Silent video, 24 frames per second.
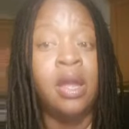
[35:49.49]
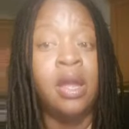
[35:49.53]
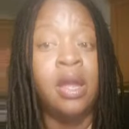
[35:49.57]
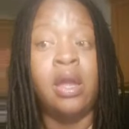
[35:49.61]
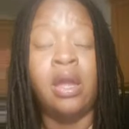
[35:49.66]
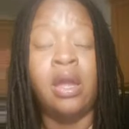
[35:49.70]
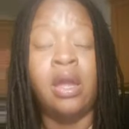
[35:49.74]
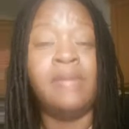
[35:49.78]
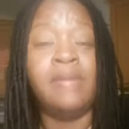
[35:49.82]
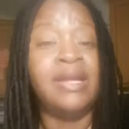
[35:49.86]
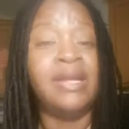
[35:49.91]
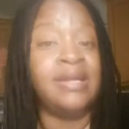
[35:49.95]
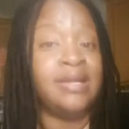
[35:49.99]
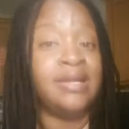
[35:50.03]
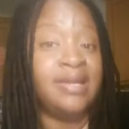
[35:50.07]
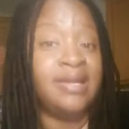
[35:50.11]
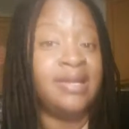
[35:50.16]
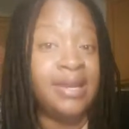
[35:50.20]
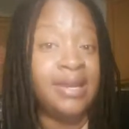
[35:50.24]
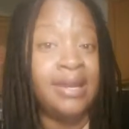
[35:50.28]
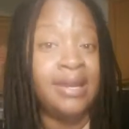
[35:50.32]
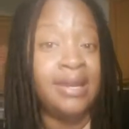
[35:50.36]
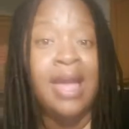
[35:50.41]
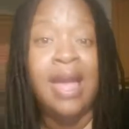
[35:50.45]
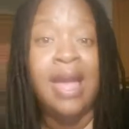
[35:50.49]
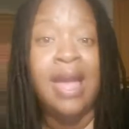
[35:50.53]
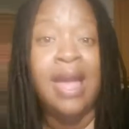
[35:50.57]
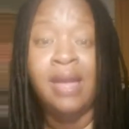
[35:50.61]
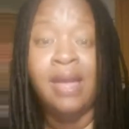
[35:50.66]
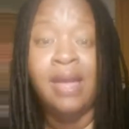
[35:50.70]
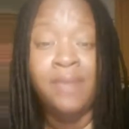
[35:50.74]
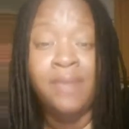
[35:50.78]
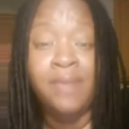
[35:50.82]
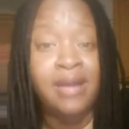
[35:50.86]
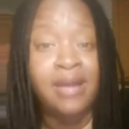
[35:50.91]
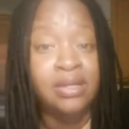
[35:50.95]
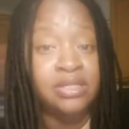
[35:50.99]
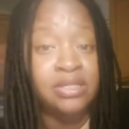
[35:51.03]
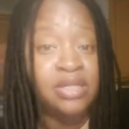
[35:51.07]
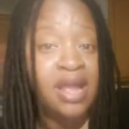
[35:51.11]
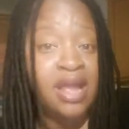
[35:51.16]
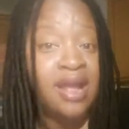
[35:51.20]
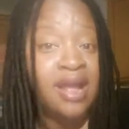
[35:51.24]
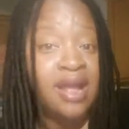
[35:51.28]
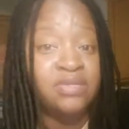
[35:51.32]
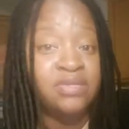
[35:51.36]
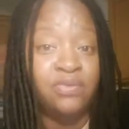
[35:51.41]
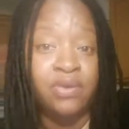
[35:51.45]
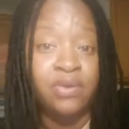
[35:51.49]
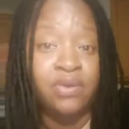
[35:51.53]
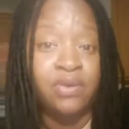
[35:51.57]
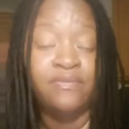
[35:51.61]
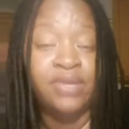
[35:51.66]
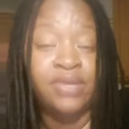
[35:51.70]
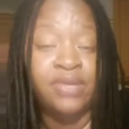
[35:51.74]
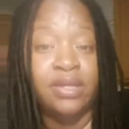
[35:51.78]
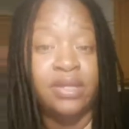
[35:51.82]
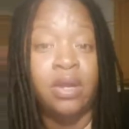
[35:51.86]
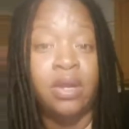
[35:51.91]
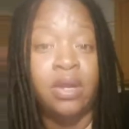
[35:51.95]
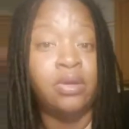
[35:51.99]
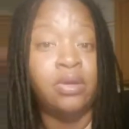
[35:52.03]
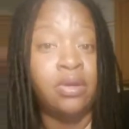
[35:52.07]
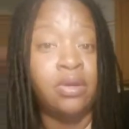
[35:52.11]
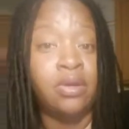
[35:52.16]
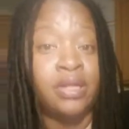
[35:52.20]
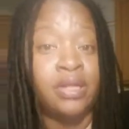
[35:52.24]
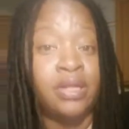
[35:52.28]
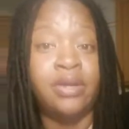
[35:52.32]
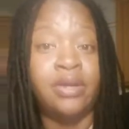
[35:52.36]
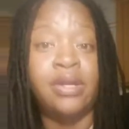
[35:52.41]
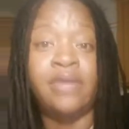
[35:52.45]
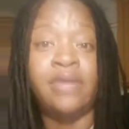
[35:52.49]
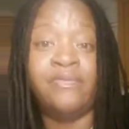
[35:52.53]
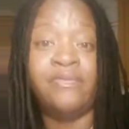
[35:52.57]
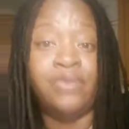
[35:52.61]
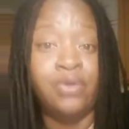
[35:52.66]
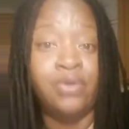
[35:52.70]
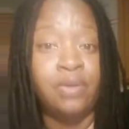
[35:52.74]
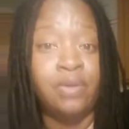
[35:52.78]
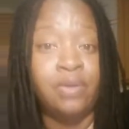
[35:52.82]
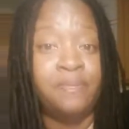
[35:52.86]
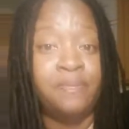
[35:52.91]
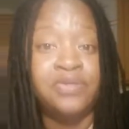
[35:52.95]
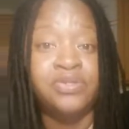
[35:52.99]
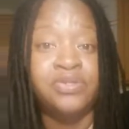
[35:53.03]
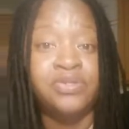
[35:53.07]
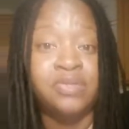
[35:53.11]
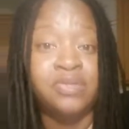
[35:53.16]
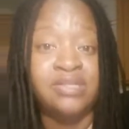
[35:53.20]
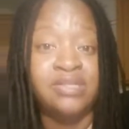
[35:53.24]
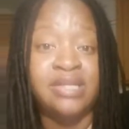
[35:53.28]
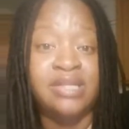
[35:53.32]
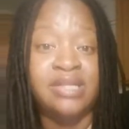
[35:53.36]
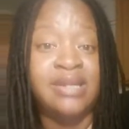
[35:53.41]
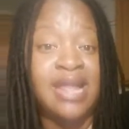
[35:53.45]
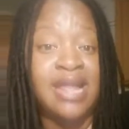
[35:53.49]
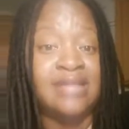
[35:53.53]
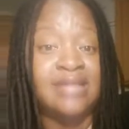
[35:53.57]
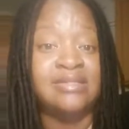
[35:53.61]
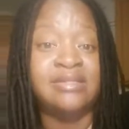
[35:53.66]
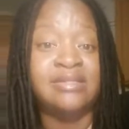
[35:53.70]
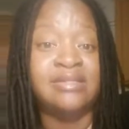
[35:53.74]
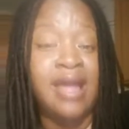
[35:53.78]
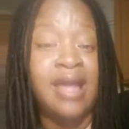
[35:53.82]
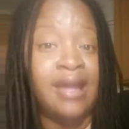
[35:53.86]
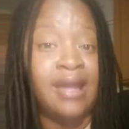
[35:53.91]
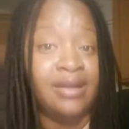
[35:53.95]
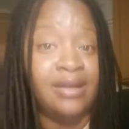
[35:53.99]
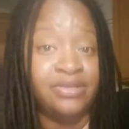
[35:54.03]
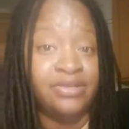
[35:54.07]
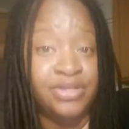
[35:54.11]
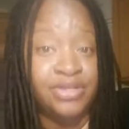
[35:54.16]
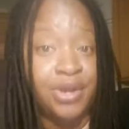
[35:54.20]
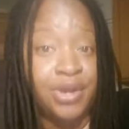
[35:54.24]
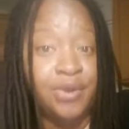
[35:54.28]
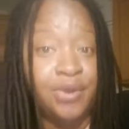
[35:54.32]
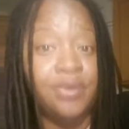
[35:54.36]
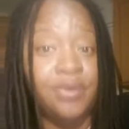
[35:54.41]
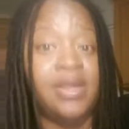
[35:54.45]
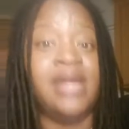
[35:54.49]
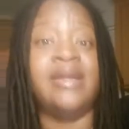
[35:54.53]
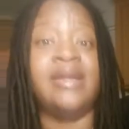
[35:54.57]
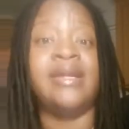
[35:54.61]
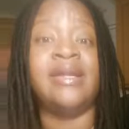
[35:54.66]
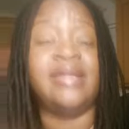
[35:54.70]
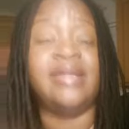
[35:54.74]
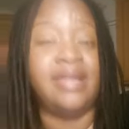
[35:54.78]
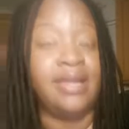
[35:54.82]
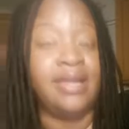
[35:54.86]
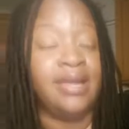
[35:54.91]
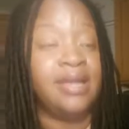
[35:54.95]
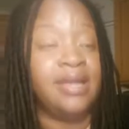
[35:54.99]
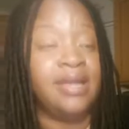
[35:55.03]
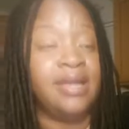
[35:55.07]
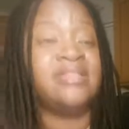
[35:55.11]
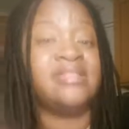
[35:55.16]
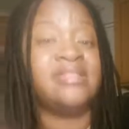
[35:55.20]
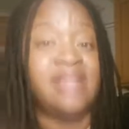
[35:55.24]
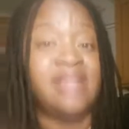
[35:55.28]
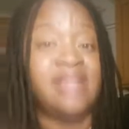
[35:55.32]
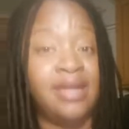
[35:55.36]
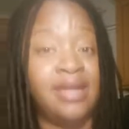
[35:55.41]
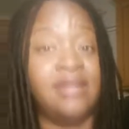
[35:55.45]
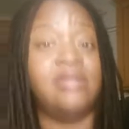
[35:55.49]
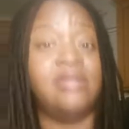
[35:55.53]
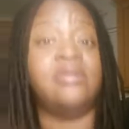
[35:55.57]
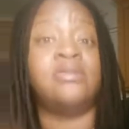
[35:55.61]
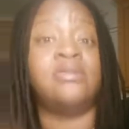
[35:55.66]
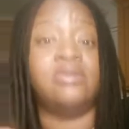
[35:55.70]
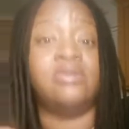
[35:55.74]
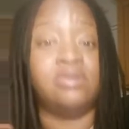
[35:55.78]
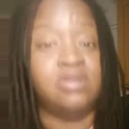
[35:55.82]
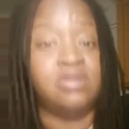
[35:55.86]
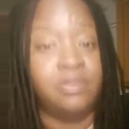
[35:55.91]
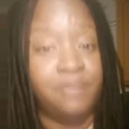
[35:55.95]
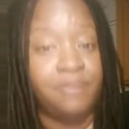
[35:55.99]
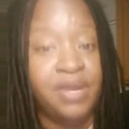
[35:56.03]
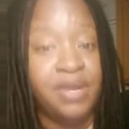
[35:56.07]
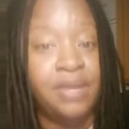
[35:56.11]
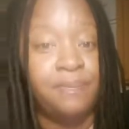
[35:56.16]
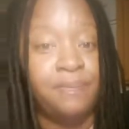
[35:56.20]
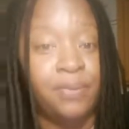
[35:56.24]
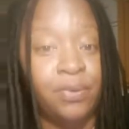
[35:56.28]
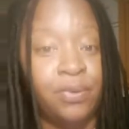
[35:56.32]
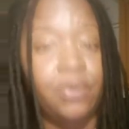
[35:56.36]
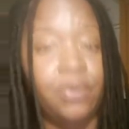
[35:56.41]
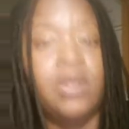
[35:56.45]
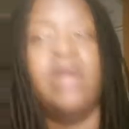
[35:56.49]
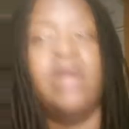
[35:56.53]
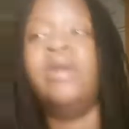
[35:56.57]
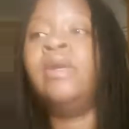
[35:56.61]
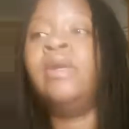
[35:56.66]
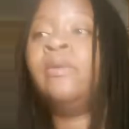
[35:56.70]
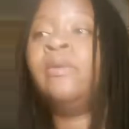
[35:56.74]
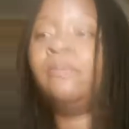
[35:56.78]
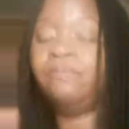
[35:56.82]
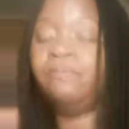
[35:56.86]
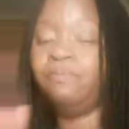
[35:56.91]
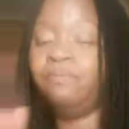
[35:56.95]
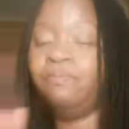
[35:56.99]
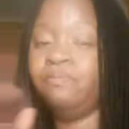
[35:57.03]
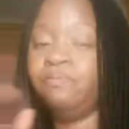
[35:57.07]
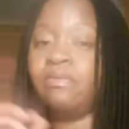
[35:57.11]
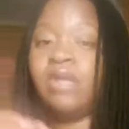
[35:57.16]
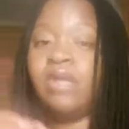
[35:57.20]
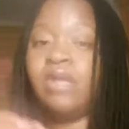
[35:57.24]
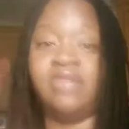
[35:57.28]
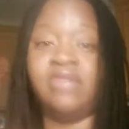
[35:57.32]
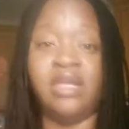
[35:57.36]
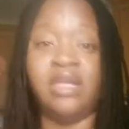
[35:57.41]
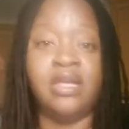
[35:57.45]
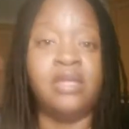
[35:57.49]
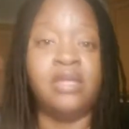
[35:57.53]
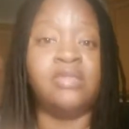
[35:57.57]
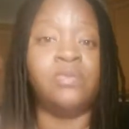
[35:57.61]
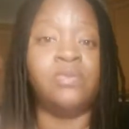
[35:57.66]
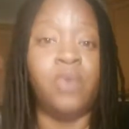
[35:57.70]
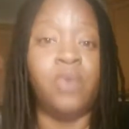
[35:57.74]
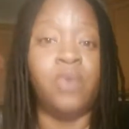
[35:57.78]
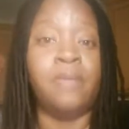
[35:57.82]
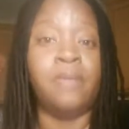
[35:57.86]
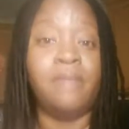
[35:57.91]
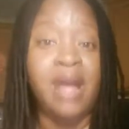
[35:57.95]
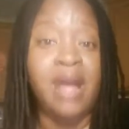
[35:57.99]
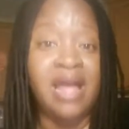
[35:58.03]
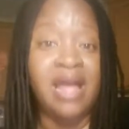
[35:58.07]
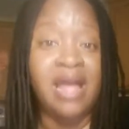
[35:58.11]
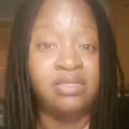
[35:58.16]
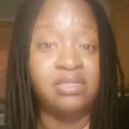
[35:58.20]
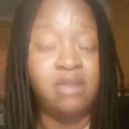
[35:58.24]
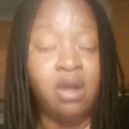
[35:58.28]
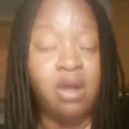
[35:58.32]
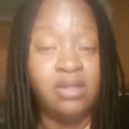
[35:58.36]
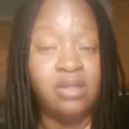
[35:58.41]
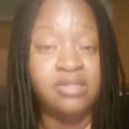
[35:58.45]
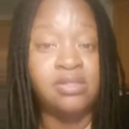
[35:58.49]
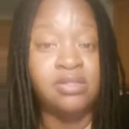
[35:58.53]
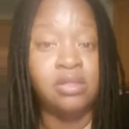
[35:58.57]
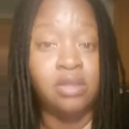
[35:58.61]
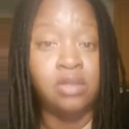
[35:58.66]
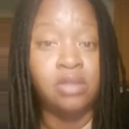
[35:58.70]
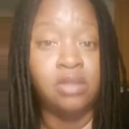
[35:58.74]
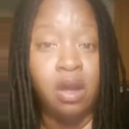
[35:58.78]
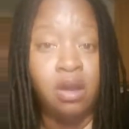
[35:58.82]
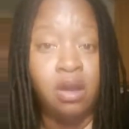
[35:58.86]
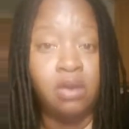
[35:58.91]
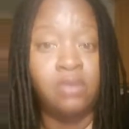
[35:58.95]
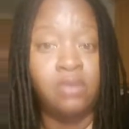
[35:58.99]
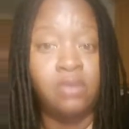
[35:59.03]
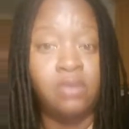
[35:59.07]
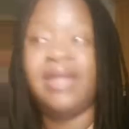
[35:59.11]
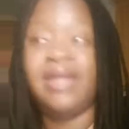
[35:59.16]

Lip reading: And again, I apologize for the video earlier if your picture was in that slideshow. And again, say to people, these were my thoughts alone.